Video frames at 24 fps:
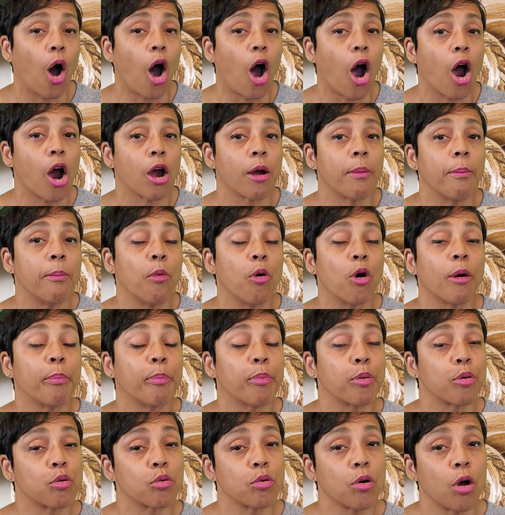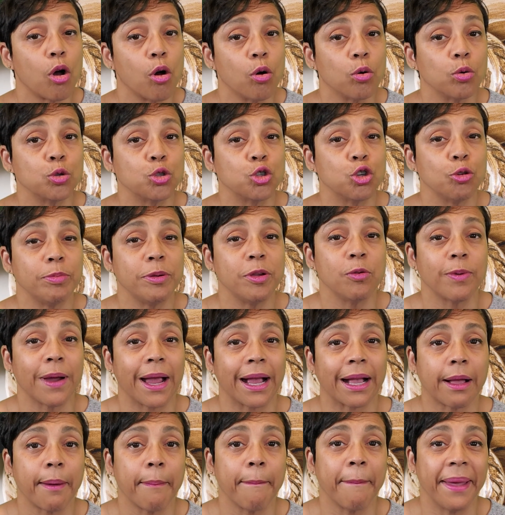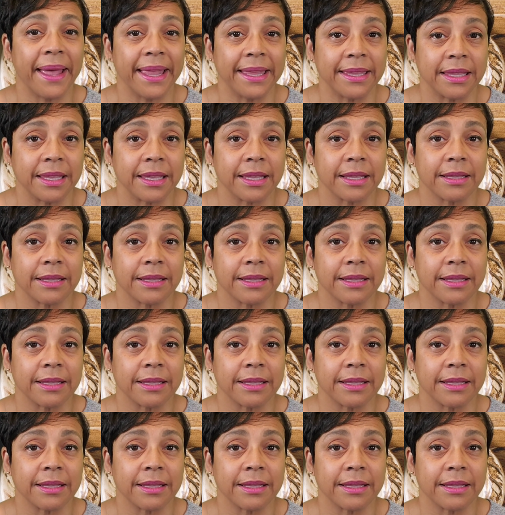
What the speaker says: are more prone to be recommended